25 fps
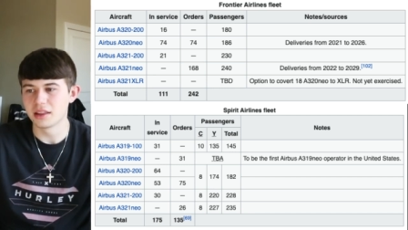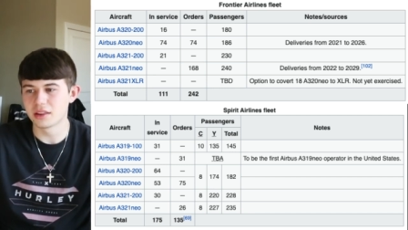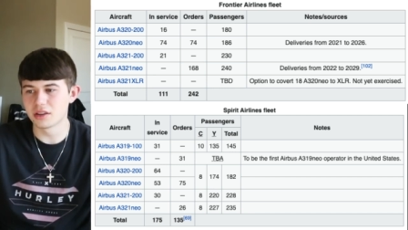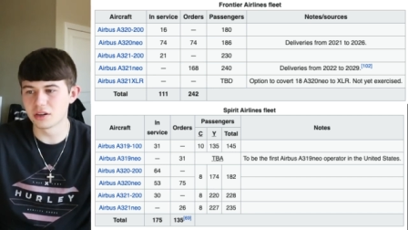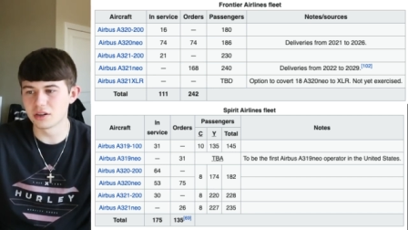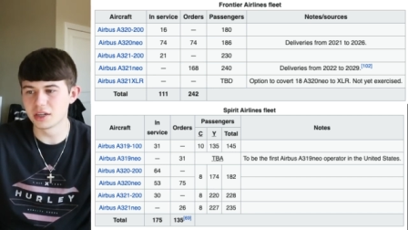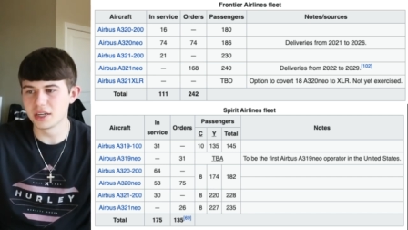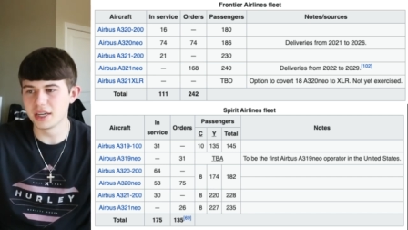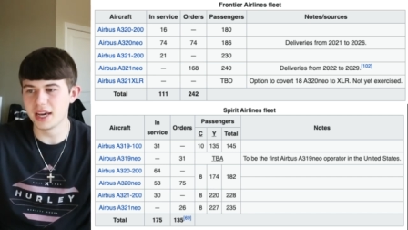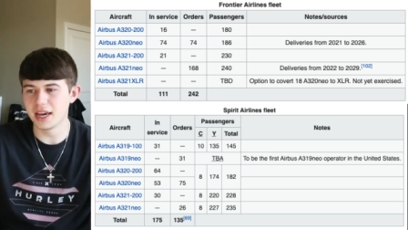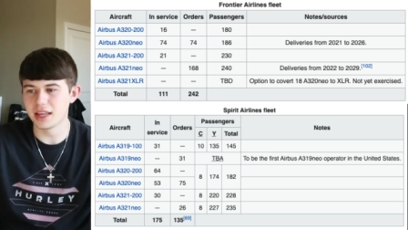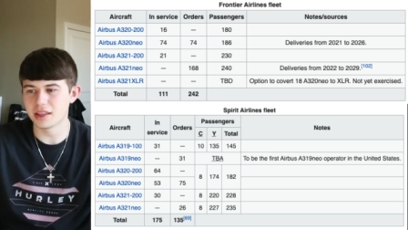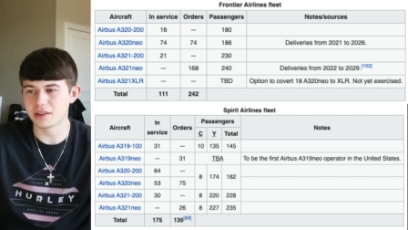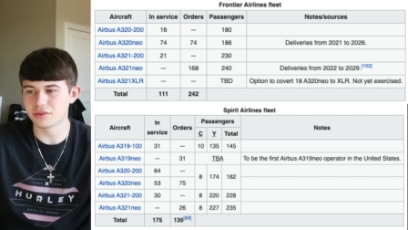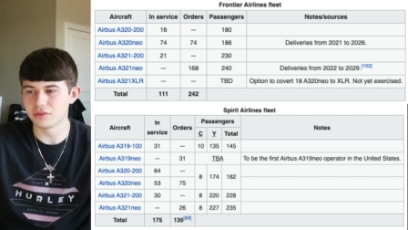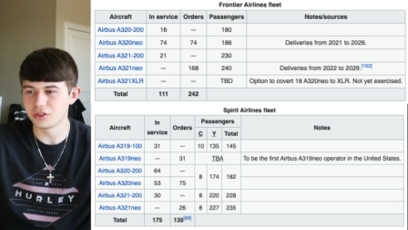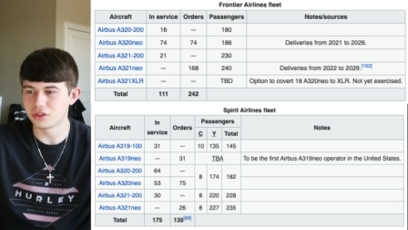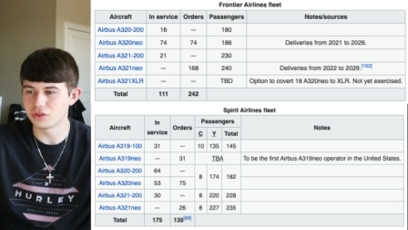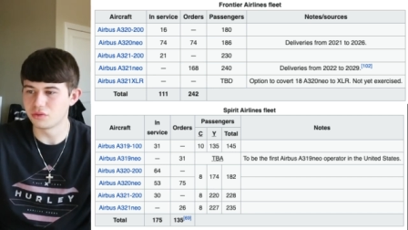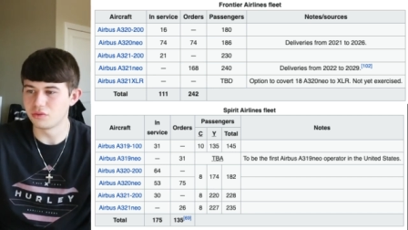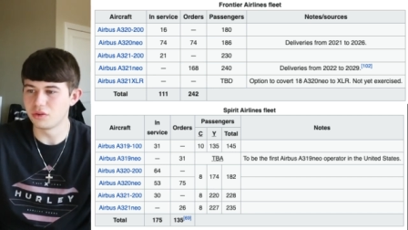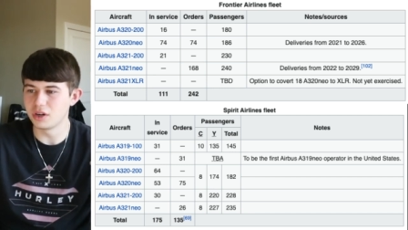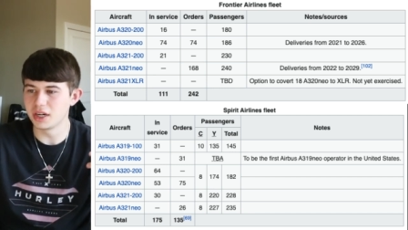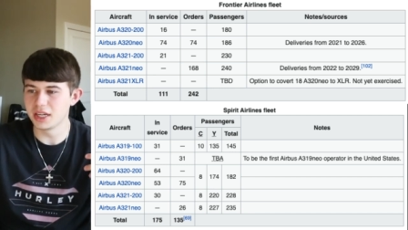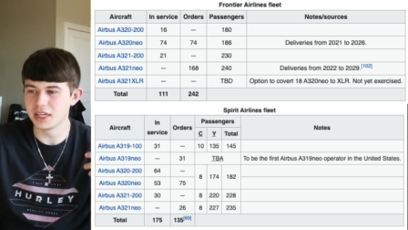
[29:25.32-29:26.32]
30
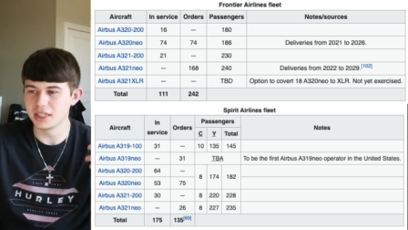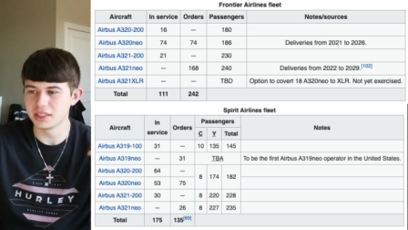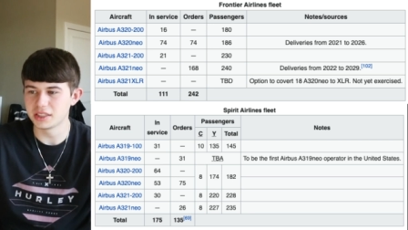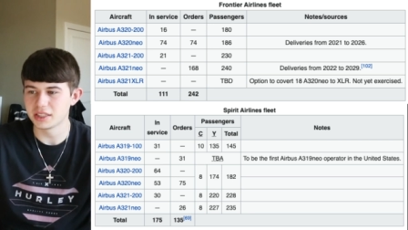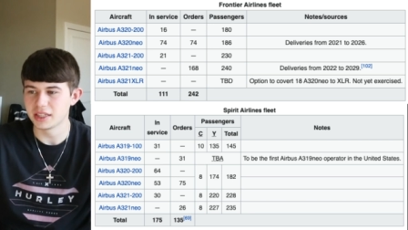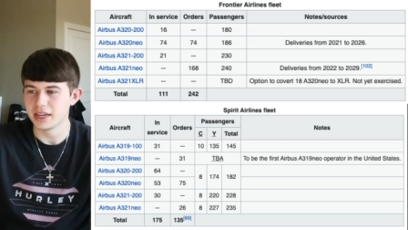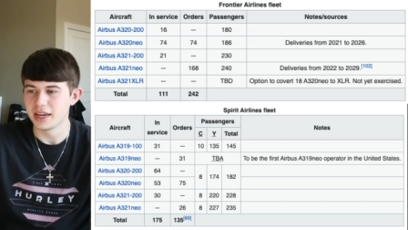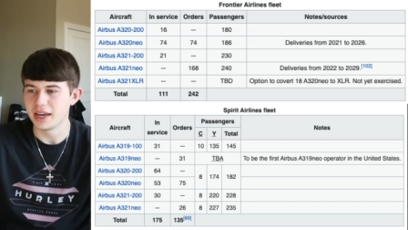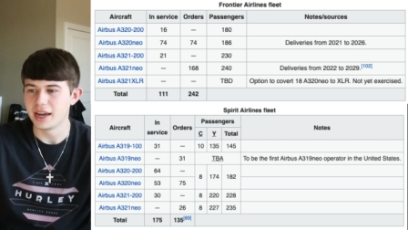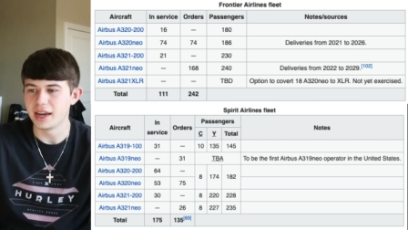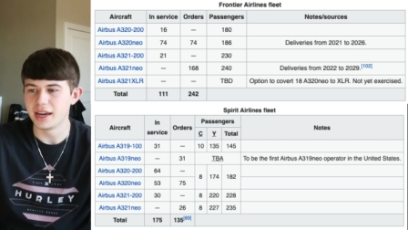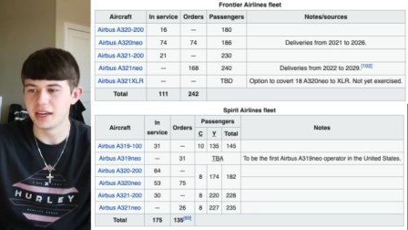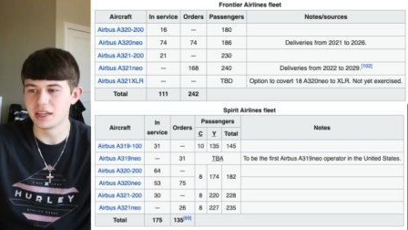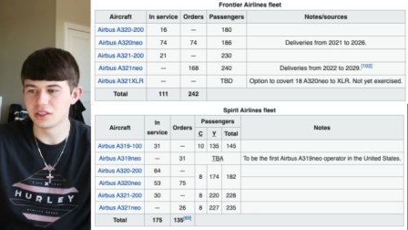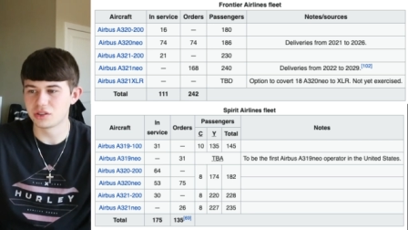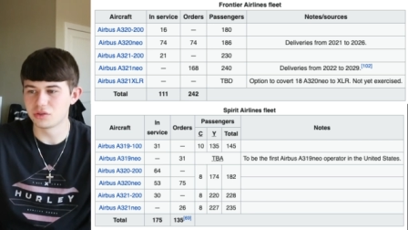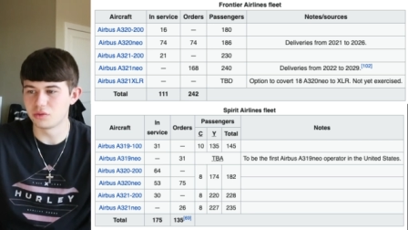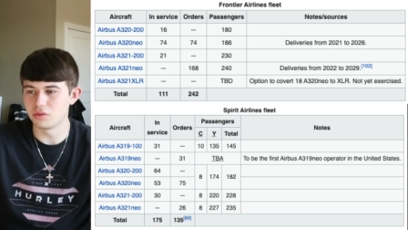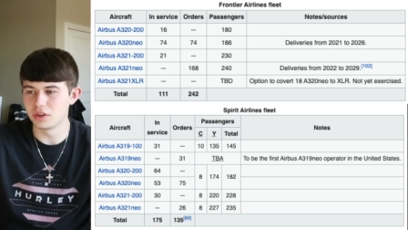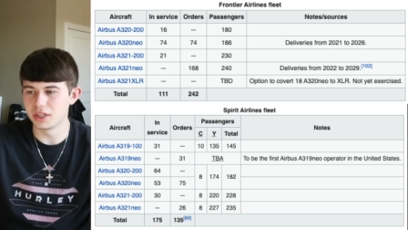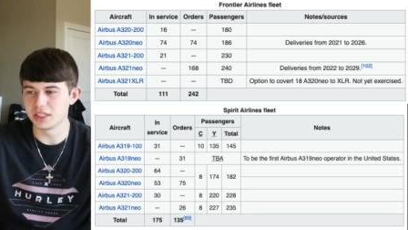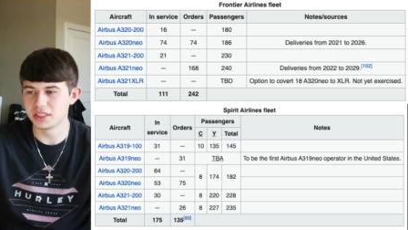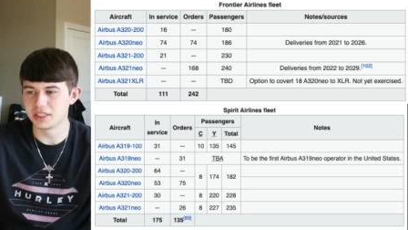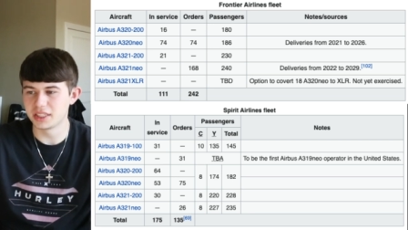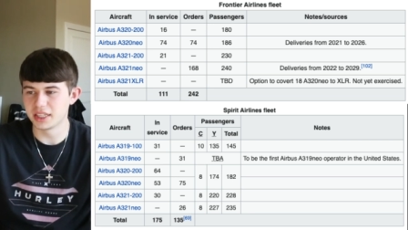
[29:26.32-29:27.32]
A320s, and
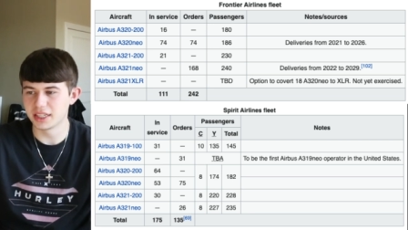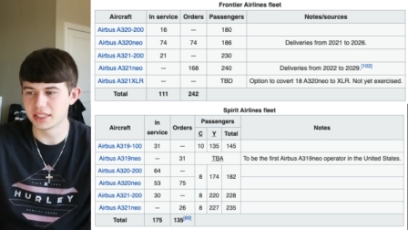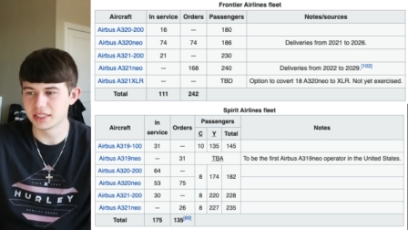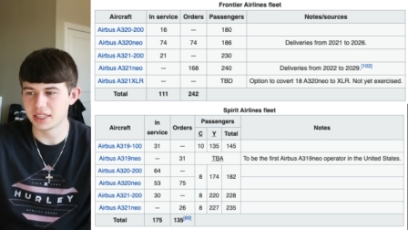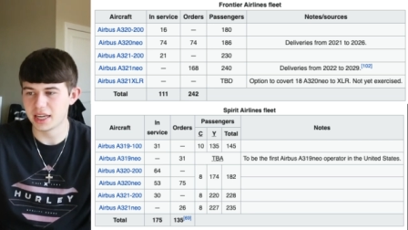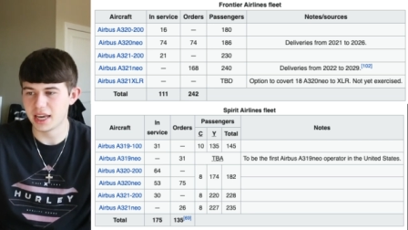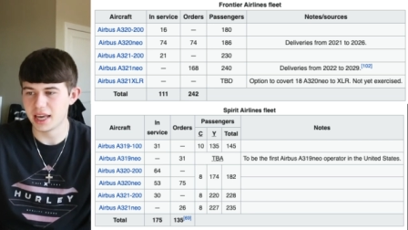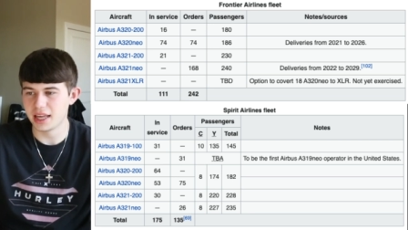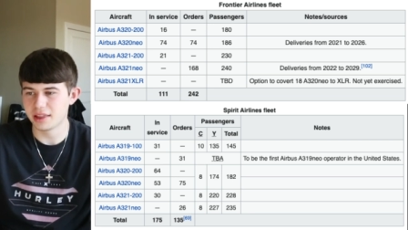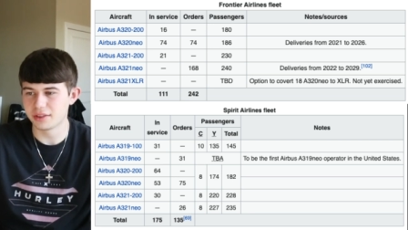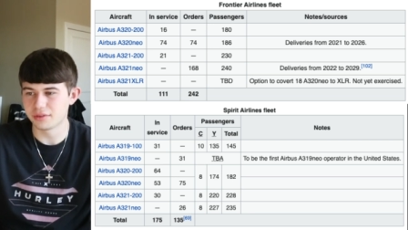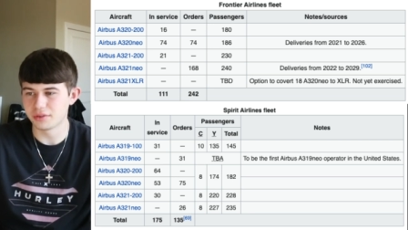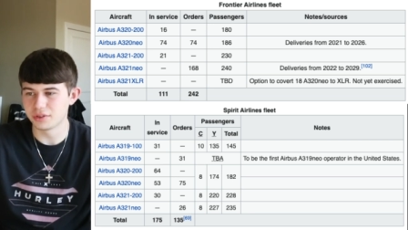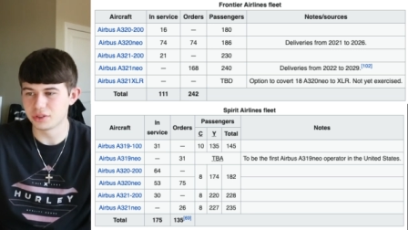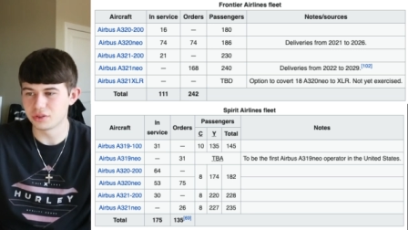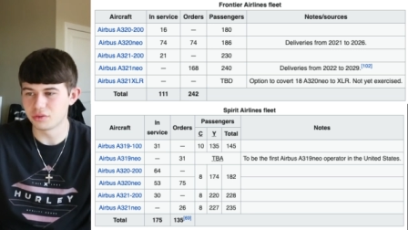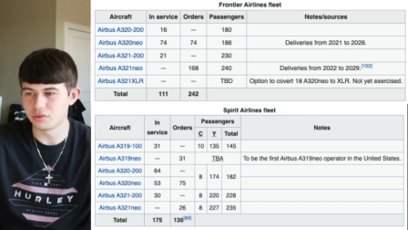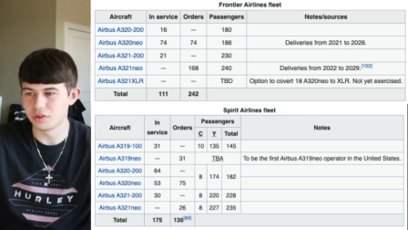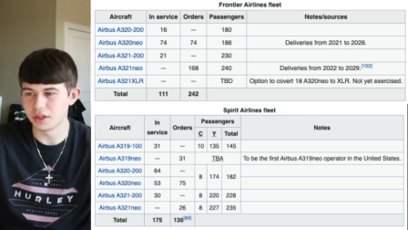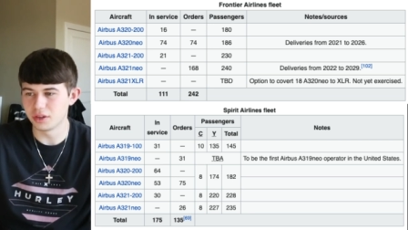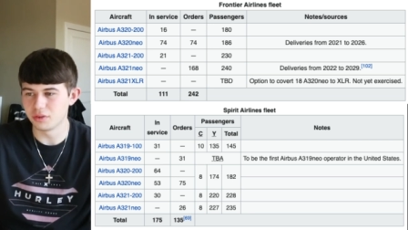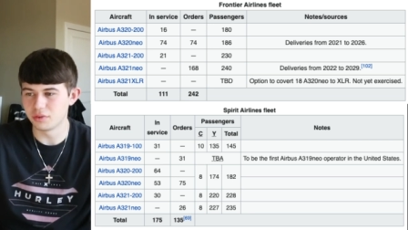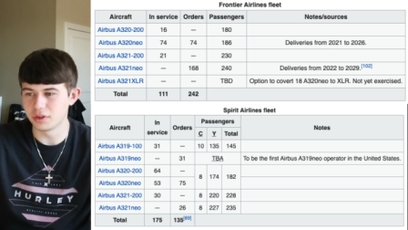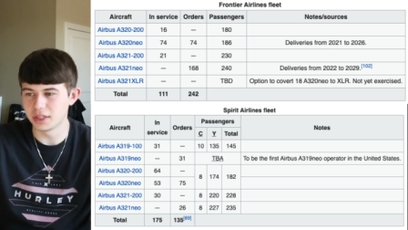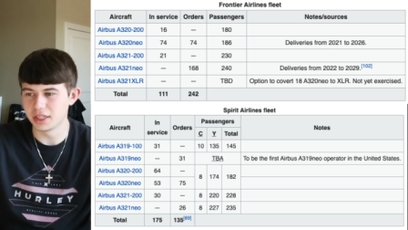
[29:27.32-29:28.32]
26
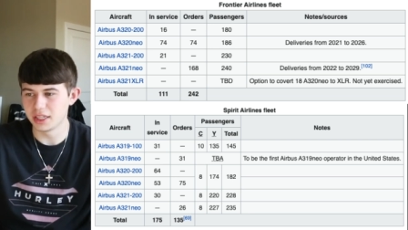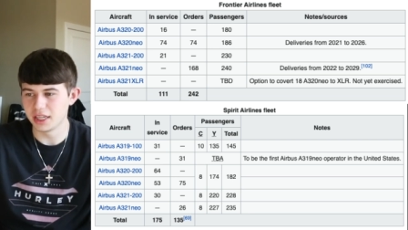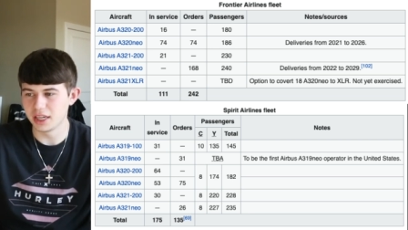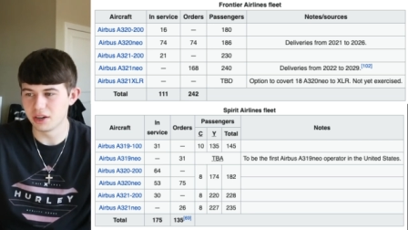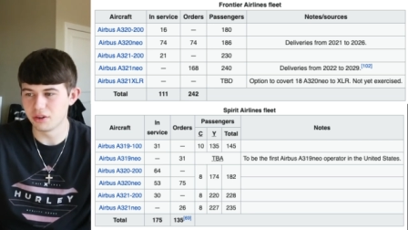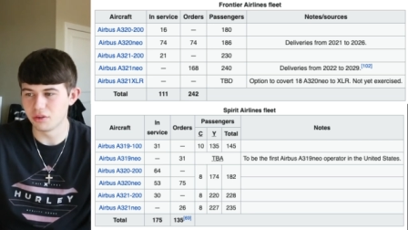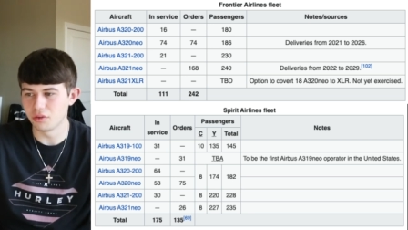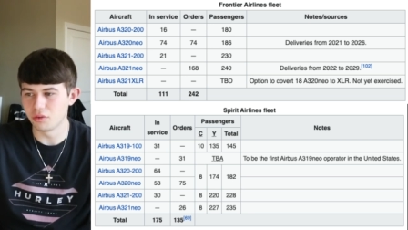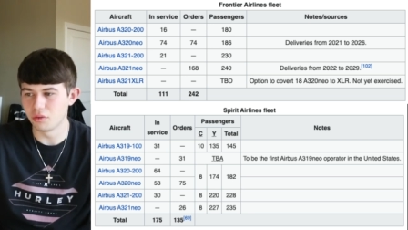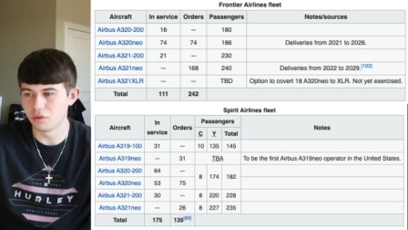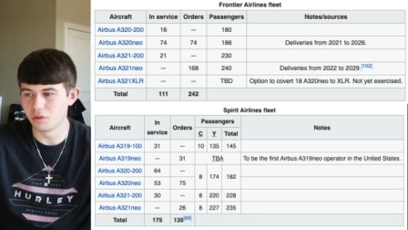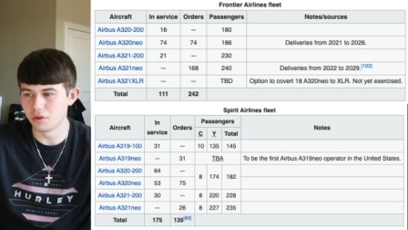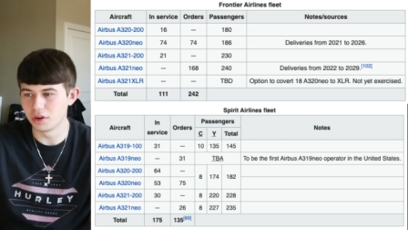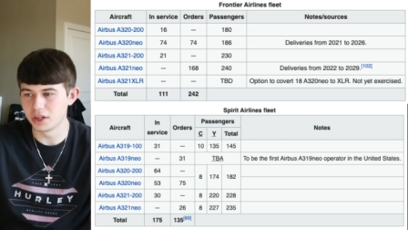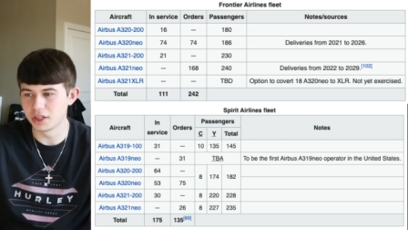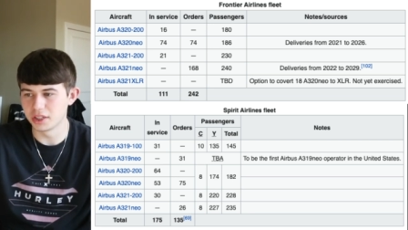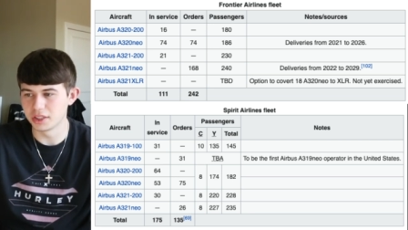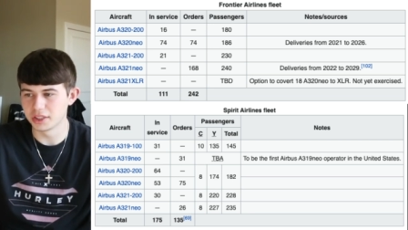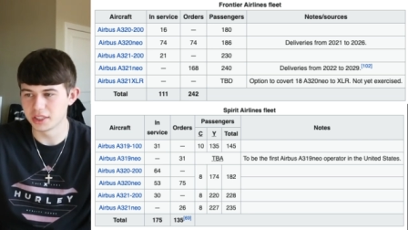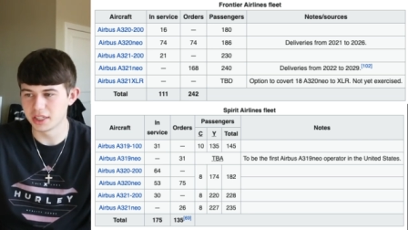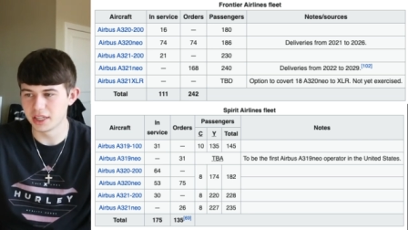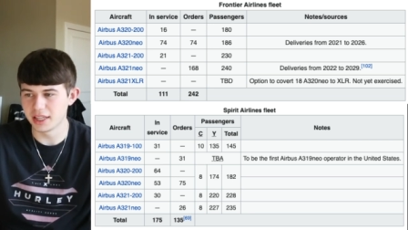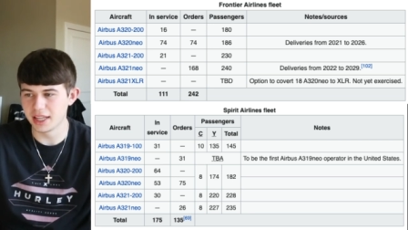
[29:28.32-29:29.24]
A321neo orders.